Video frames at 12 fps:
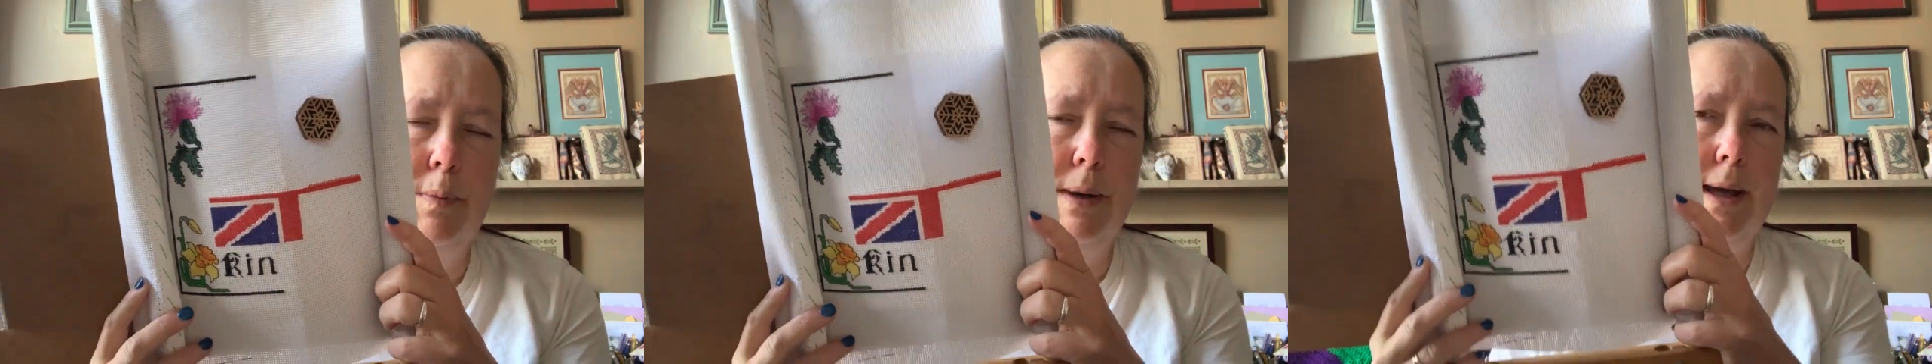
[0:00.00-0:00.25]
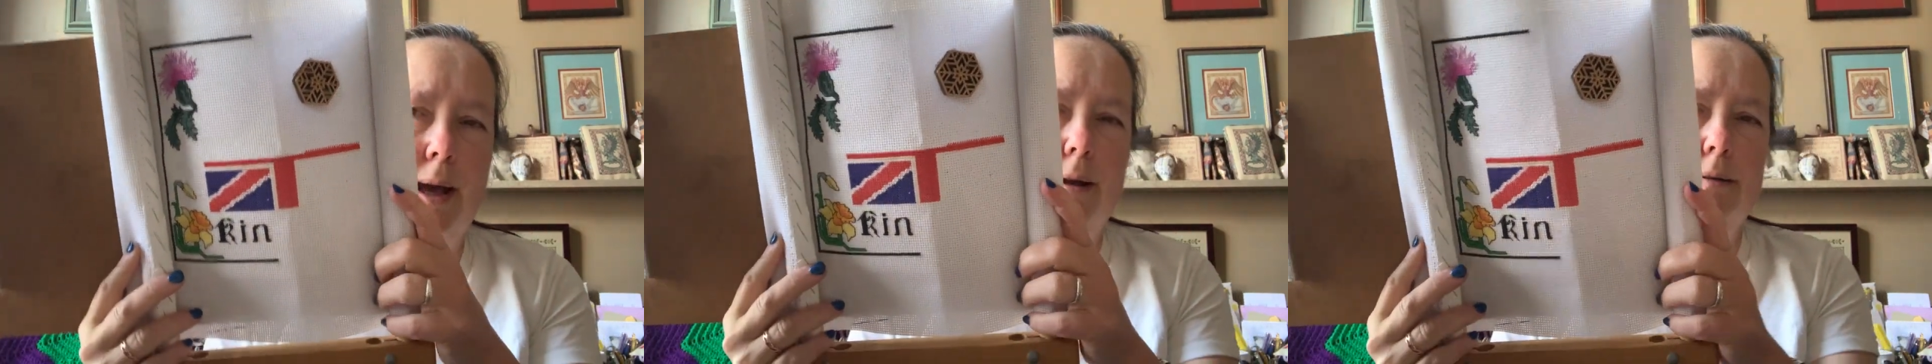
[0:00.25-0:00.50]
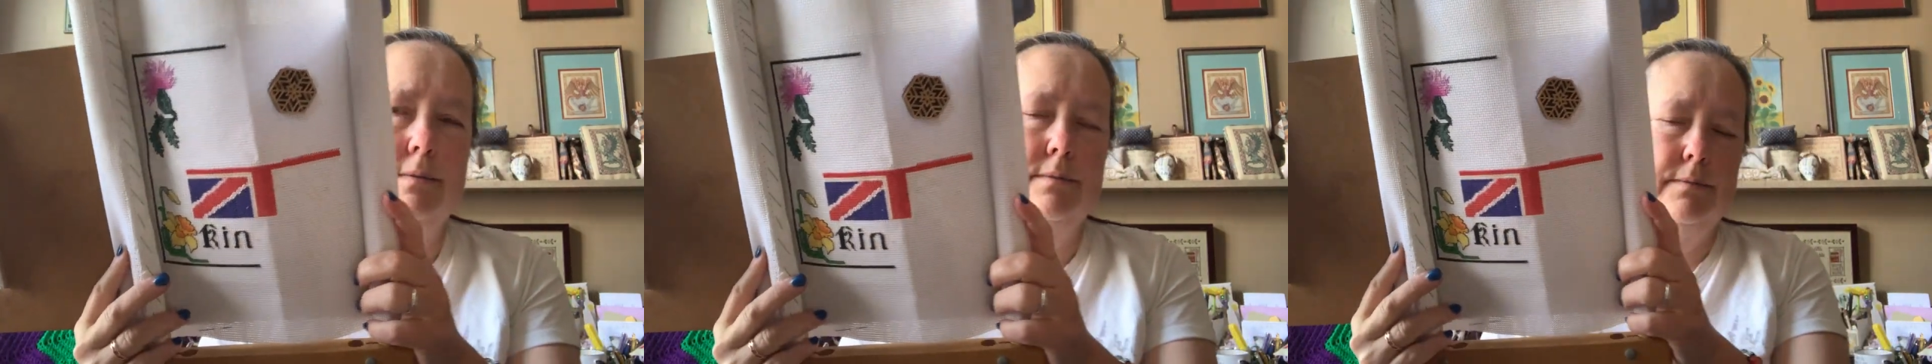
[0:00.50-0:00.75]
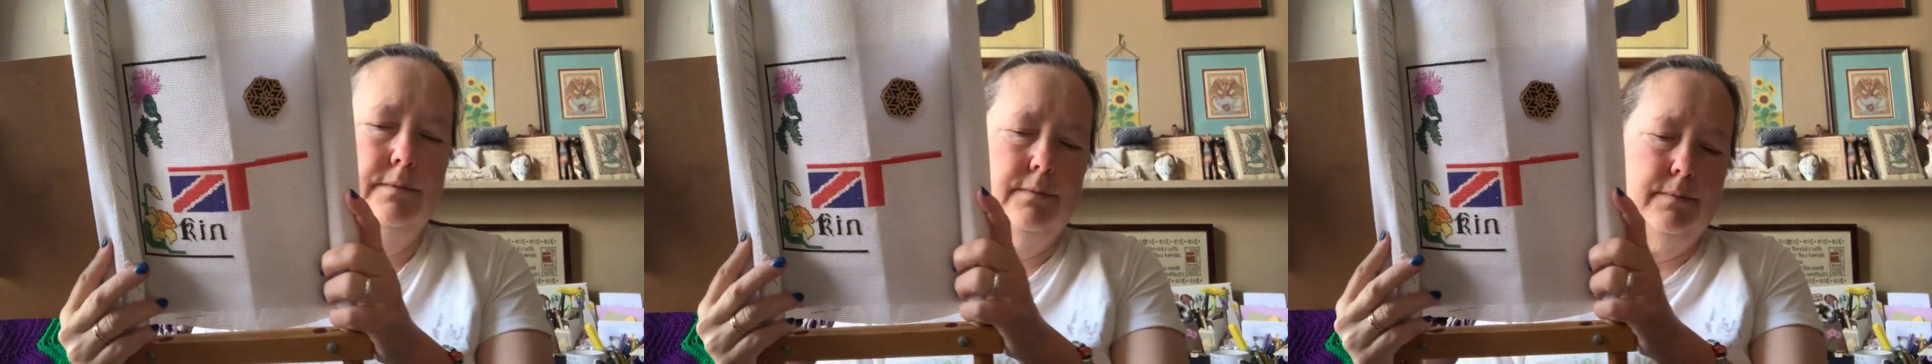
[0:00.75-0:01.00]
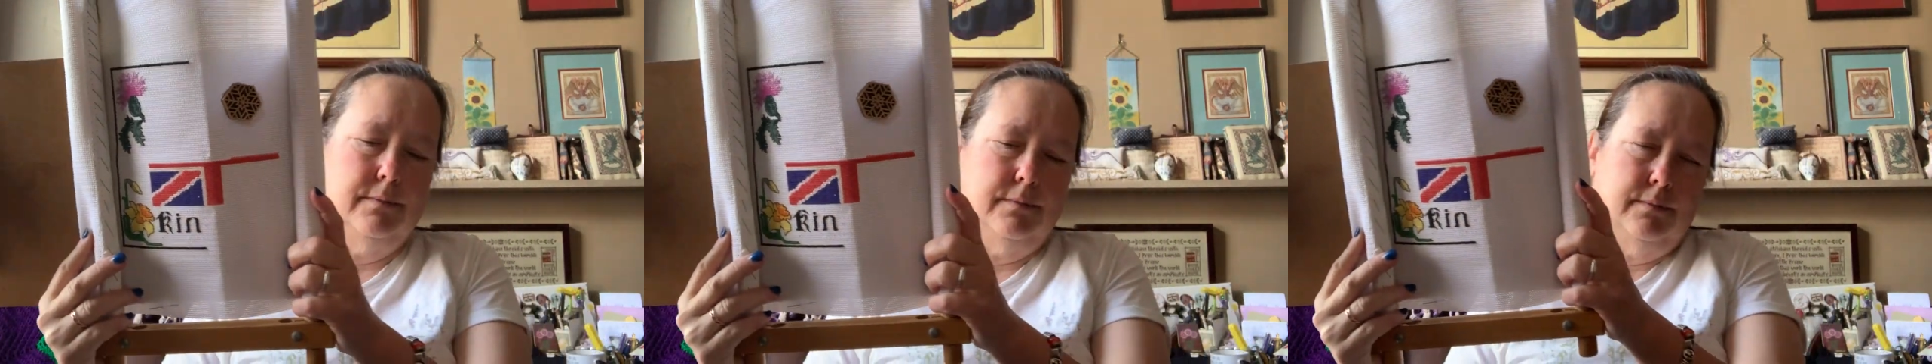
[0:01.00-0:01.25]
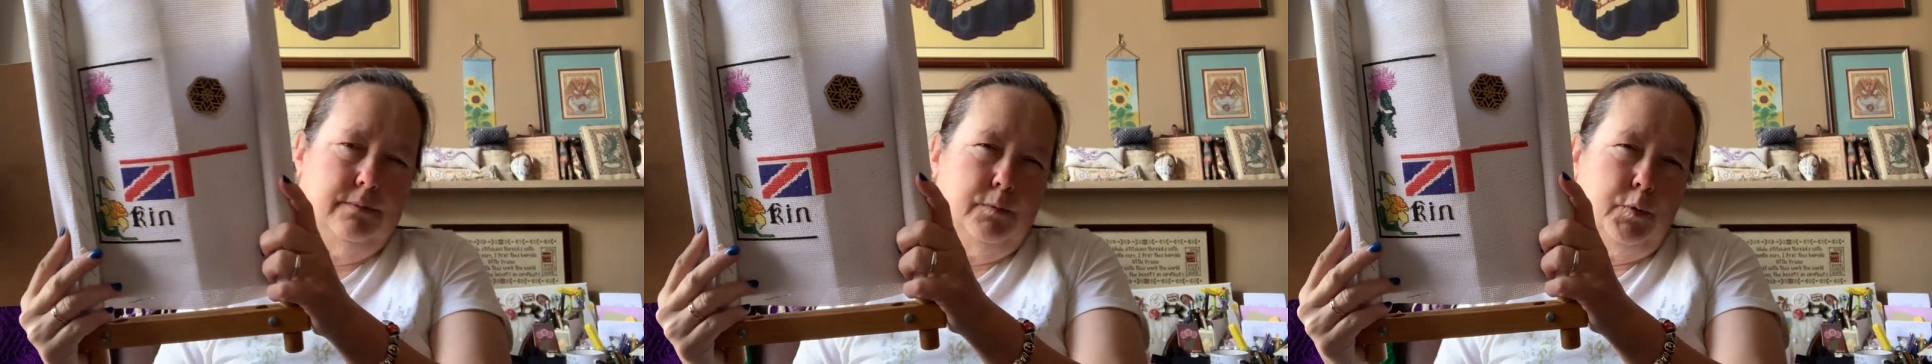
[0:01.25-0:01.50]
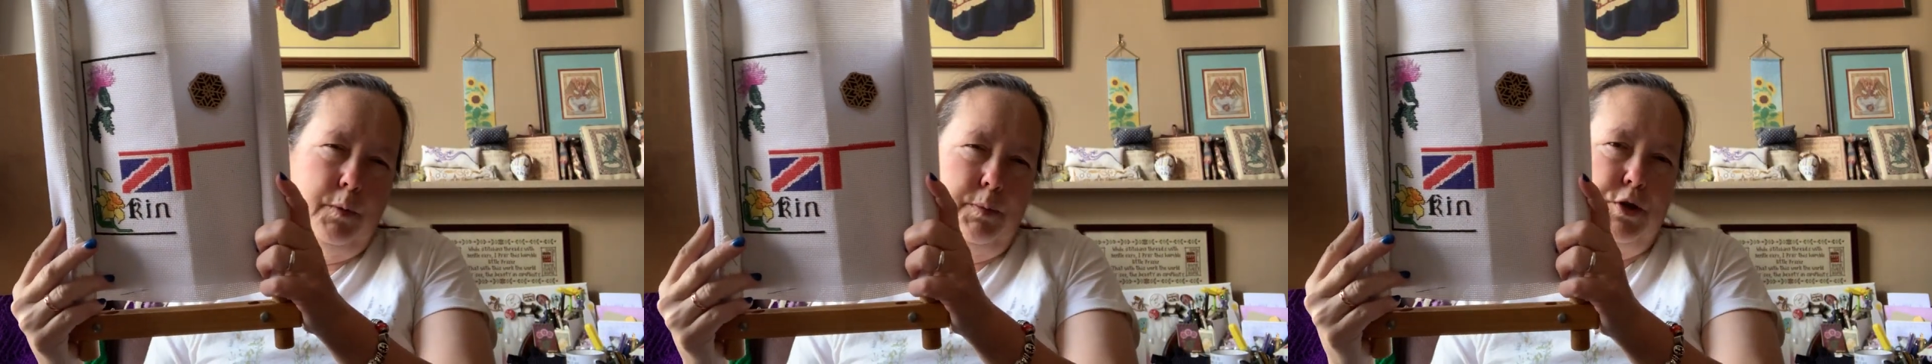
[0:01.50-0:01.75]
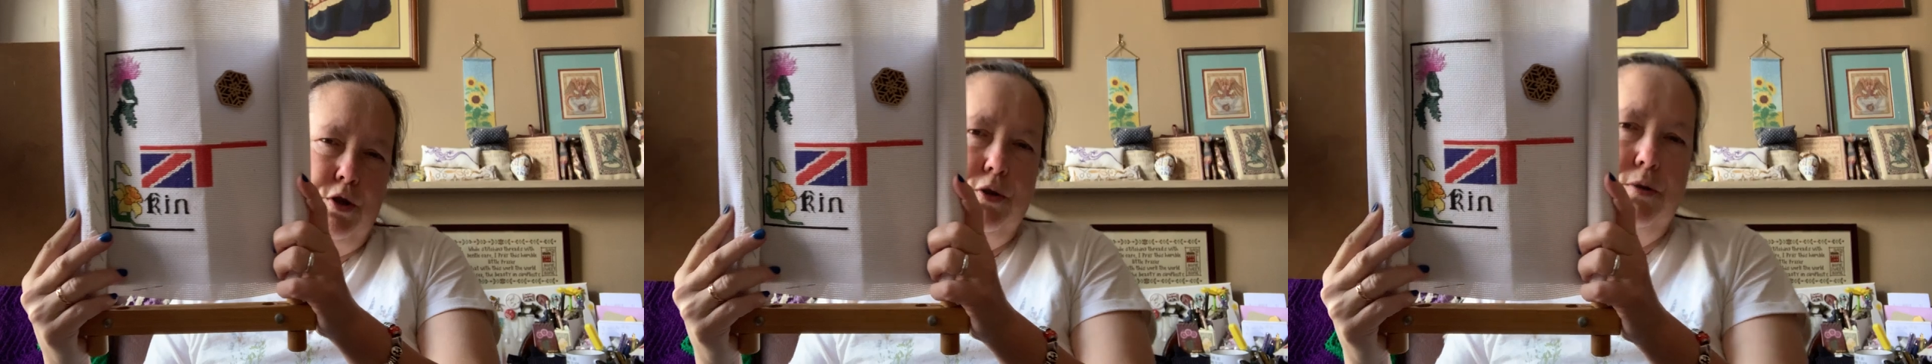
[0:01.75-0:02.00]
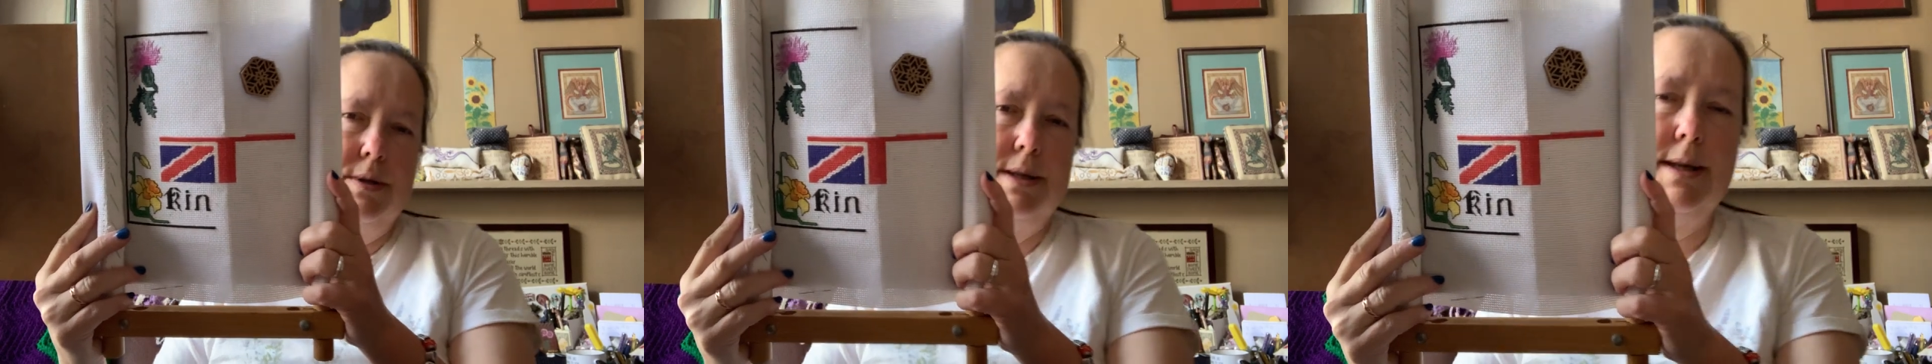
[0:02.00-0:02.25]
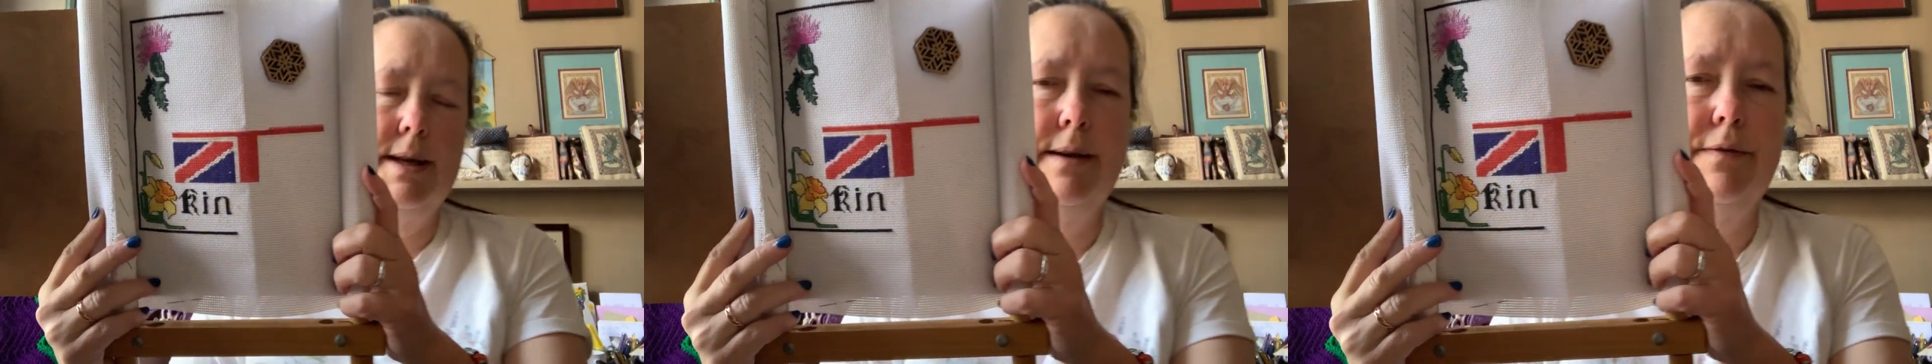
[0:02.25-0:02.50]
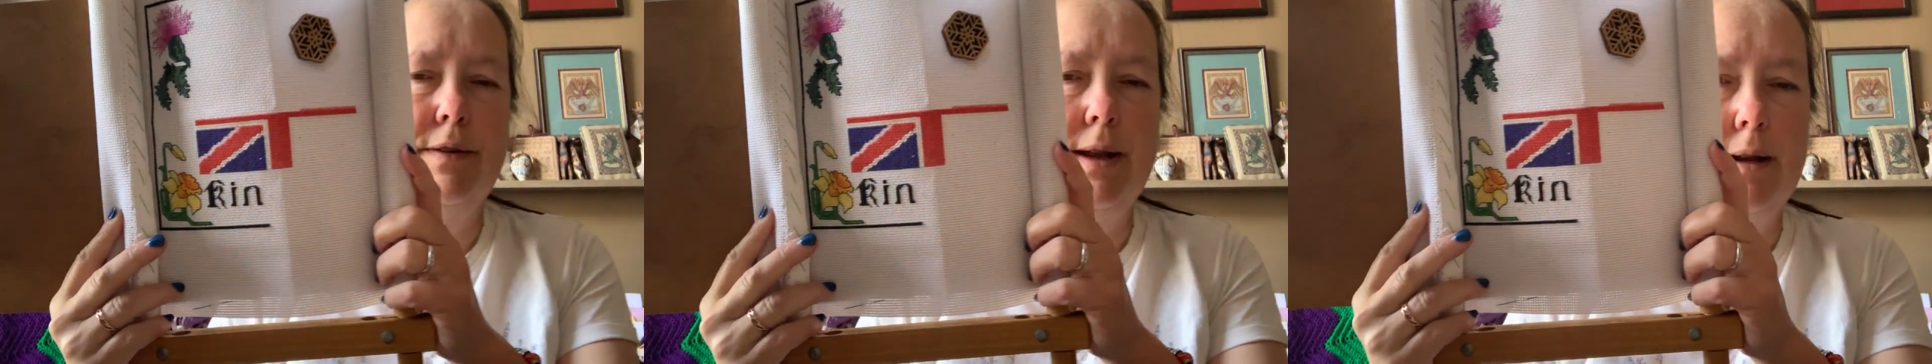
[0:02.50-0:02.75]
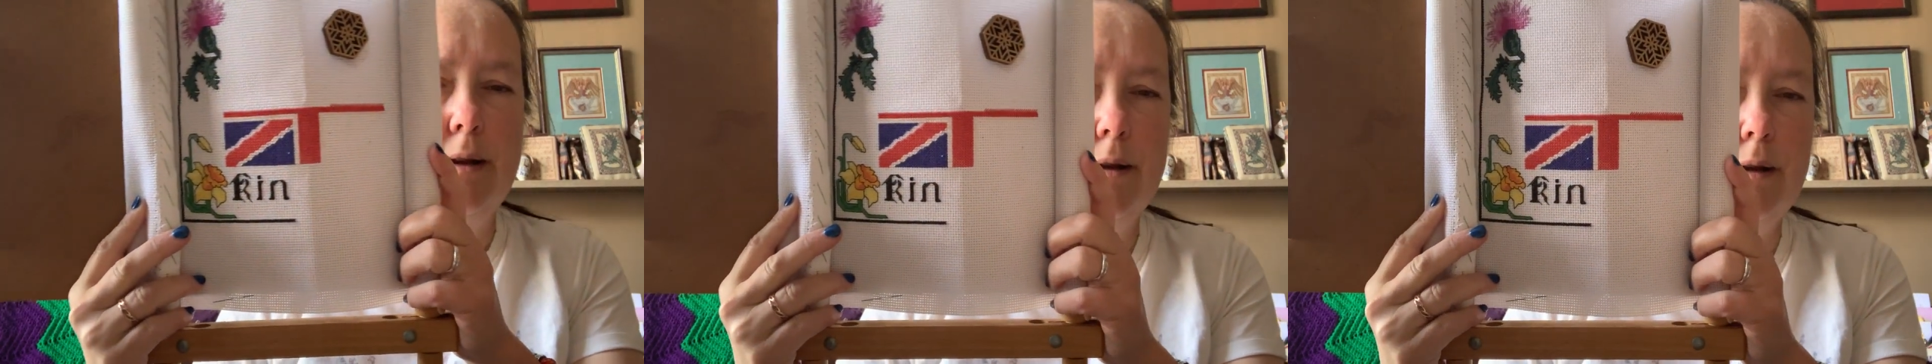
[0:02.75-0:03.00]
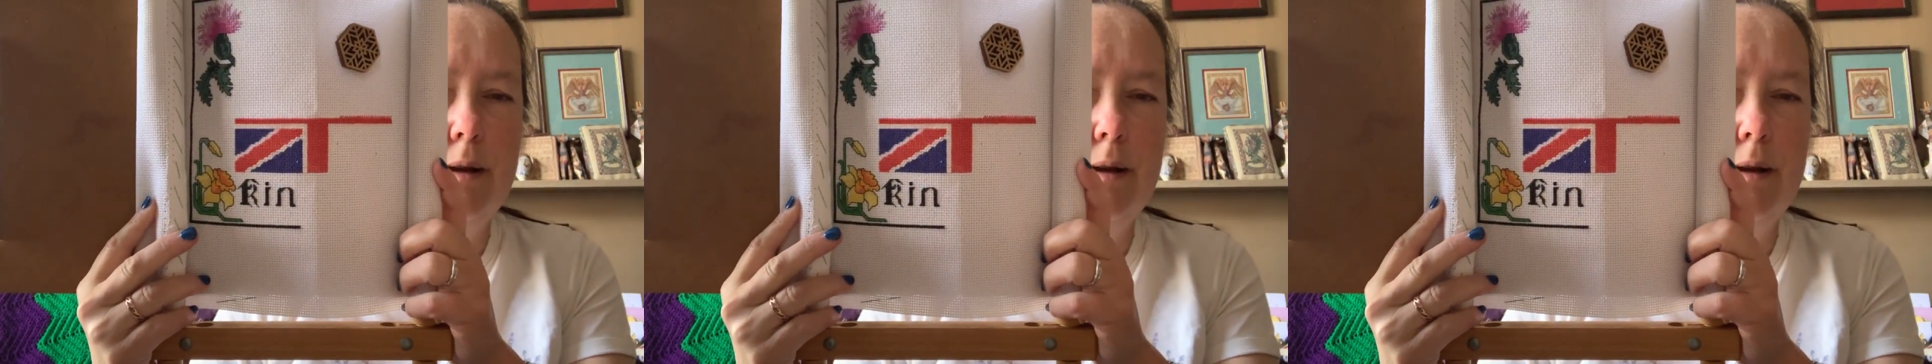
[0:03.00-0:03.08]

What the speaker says: again, probably Tuesday evening,